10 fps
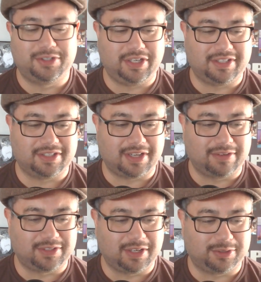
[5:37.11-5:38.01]
Jesus
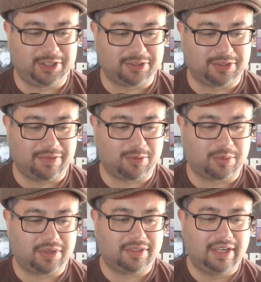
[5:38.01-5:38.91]
loves the little children of the
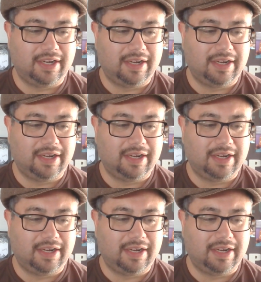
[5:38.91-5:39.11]
world.